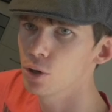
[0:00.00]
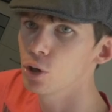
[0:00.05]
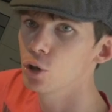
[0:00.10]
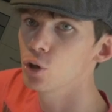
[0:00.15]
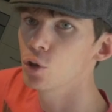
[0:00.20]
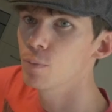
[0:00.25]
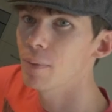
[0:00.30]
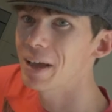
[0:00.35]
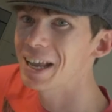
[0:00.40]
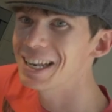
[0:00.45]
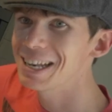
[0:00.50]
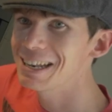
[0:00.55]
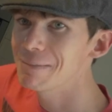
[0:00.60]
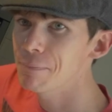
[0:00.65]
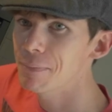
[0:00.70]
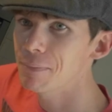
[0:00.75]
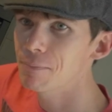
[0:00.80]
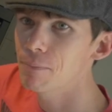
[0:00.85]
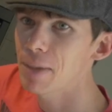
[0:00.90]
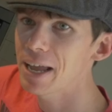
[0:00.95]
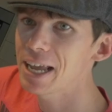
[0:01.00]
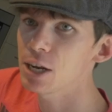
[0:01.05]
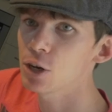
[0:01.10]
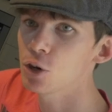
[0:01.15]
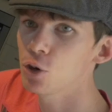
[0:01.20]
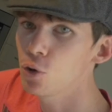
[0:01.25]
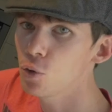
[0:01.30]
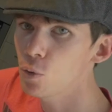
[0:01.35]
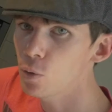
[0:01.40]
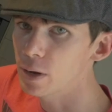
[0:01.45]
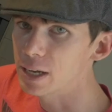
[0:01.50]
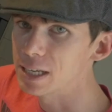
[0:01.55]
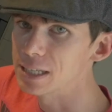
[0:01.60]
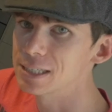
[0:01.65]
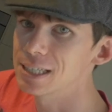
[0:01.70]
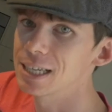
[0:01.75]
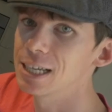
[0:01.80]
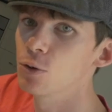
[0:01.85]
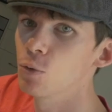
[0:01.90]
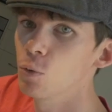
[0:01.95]
you may make
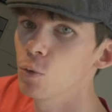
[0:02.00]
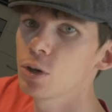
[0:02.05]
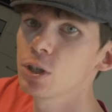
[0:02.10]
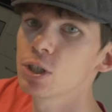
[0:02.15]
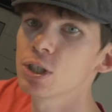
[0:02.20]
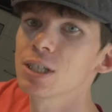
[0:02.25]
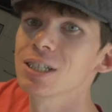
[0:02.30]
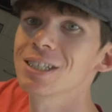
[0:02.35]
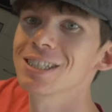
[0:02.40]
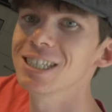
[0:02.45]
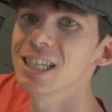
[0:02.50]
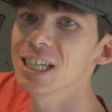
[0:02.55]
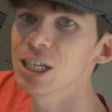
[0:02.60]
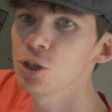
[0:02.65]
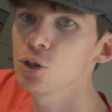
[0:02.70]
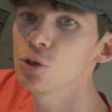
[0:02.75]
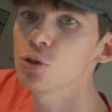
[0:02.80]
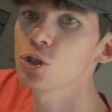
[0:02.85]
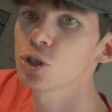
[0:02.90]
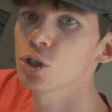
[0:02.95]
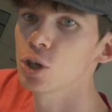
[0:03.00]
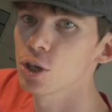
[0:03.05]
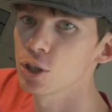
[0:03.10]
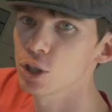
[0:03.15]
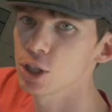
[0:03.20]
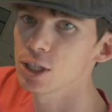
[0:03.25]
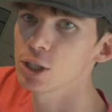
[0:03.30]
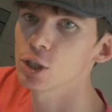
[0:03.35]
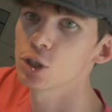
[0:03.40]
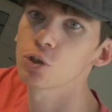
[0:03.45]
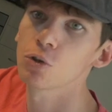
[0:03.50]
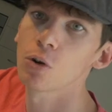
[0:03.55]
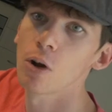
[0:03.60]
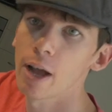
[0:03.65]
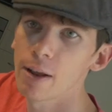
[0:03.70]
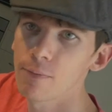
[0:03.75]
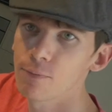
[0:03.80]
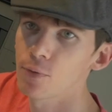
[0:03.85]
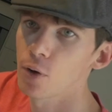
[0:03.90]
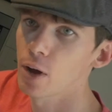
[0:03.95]
noise in order to continue searching to
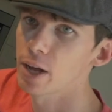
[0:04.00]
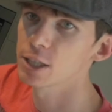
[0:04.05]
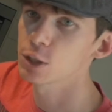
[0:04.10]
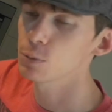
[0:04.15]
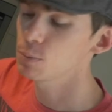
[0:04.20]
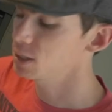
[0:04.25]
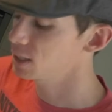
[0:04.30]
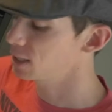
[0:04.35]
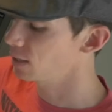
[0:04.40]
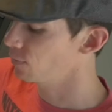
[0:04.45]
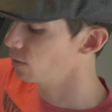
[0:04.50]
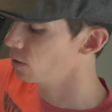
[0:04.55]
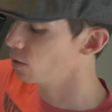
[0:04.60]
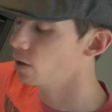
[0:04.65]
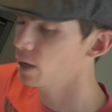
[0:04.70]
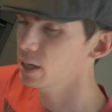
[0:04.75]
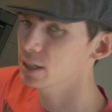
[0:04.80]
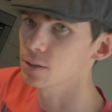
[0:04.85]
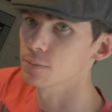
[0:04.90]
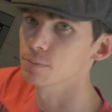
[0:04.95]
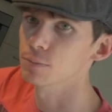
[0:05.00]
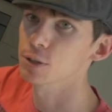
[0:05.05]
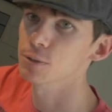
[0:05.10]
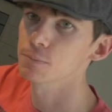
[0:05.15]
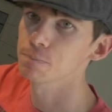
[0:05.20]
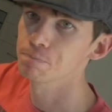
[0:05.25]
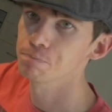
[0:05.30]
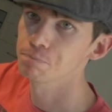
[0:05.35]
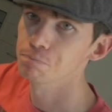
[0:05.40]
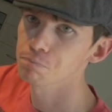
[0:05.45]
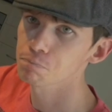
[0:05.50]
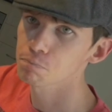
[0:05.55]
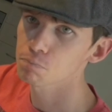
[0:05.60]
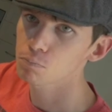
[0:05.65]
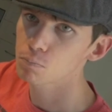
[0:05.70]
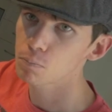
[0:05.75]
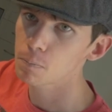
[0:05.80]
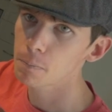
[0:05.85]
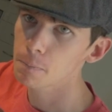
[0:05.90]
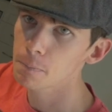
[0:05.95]
try and find specific items.
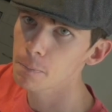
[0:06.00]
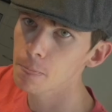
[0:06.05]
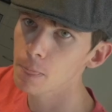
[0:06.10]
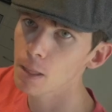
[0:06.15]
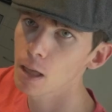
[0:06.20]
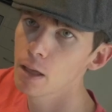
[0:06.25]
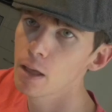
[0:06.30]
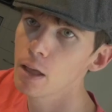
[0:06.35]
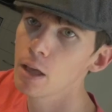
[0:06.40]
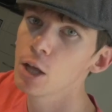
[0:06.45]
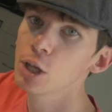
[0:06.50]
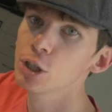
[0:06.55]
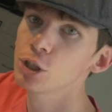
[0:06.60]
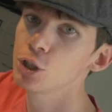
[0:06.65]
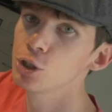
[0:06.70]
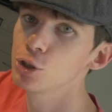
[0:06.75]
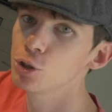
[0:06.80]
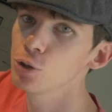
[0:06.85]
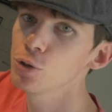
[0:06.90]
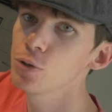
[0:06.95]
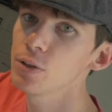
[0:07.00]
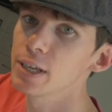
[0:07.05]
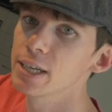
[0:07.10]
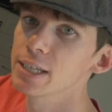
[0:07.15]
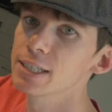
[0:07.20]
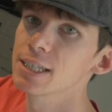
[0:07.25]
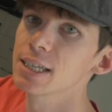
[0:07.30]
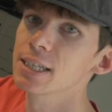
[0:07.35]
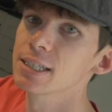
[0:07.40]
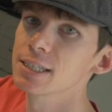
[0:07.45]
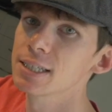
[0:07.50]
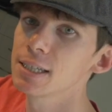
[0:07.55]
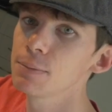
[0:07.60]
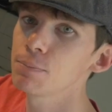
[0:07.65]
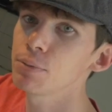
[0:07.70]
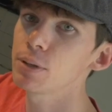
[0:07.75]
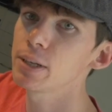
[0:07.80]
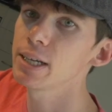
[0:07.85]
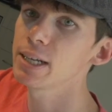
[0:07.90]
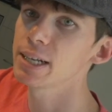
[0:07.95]
To do this,
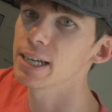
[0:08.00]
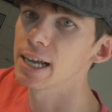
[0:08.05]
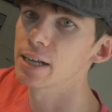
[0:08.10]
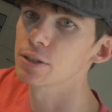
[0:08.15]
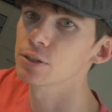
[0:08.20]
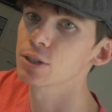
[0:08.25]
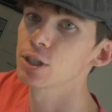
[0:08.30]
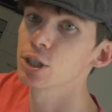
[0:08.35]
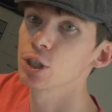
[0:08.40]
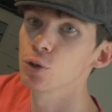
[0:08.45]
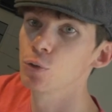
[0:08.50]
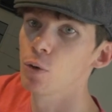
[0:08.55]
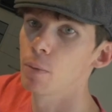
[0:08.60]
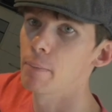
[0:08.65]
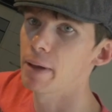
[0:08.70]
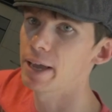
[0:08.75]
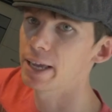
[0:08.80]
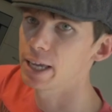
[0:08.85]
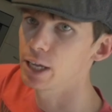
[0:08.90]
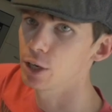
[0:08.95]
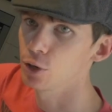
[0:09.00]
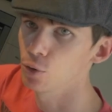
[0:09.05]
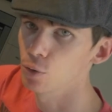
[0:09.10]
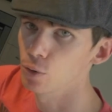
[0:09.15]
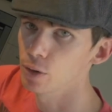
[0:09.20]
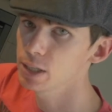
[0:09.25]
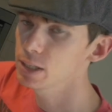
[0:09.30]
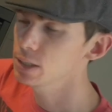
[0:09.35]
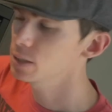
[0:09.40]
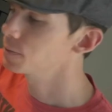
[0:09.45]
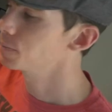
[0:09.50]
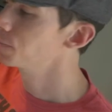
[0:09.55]
simply announce that you are making noise,